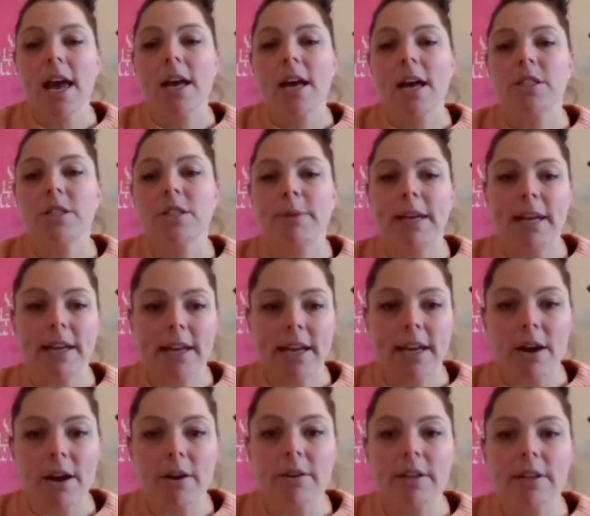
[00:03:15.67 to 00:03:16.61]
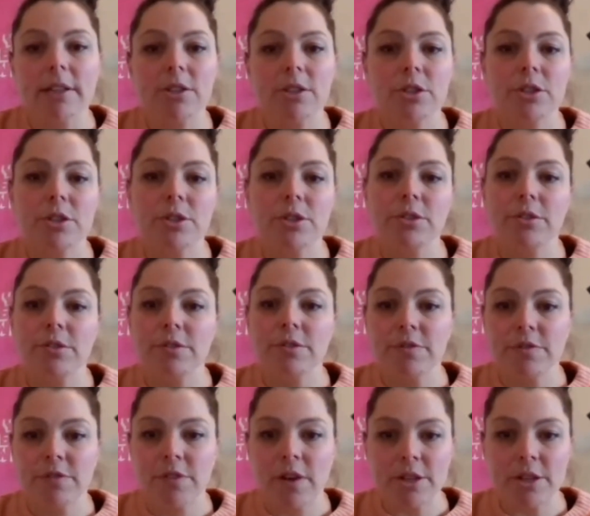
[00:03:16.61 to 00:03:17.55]
to be encouraged to
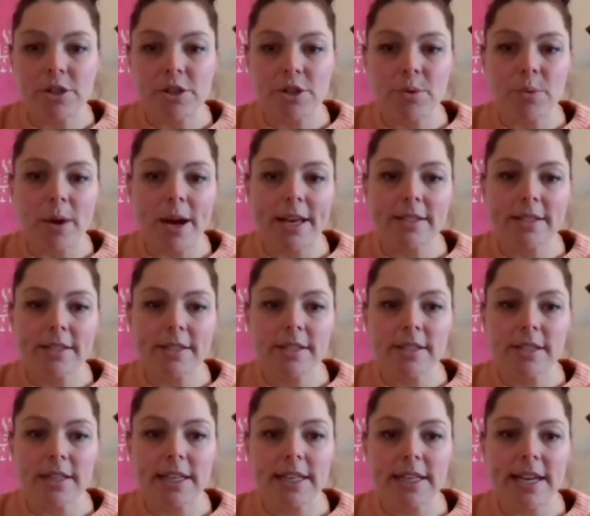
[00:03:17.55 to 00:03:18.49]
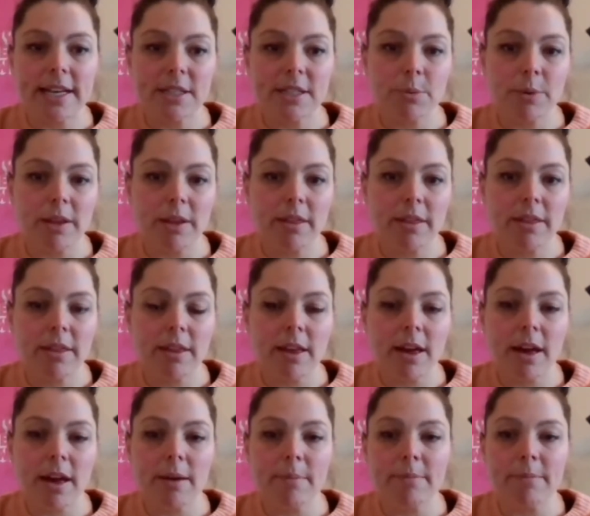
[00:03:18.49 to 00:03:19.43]
find new ways to connect with
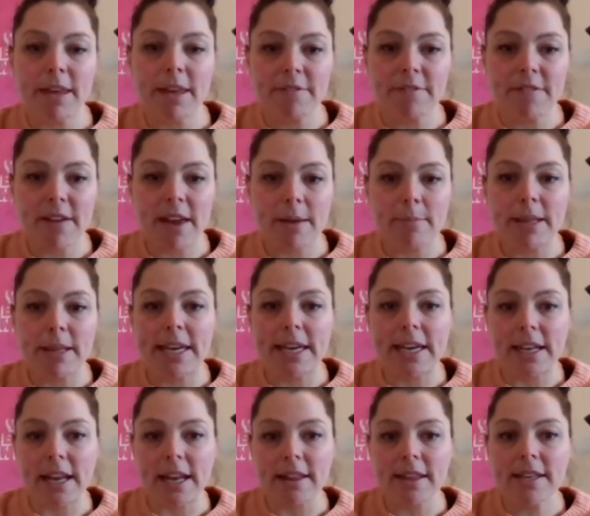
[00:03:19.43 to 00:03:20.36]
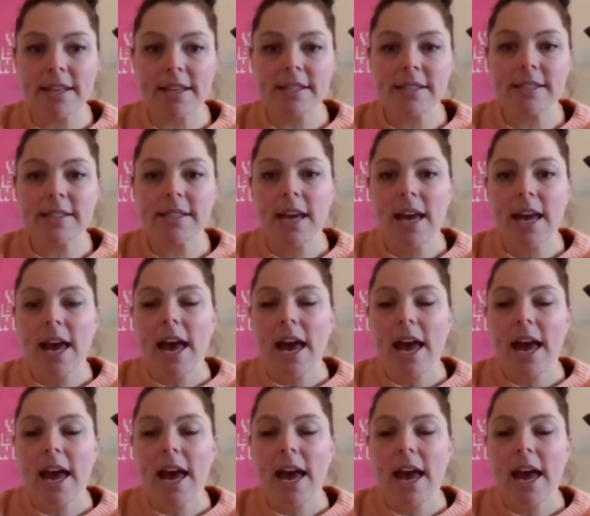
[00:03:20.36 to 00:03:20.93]
their family and others,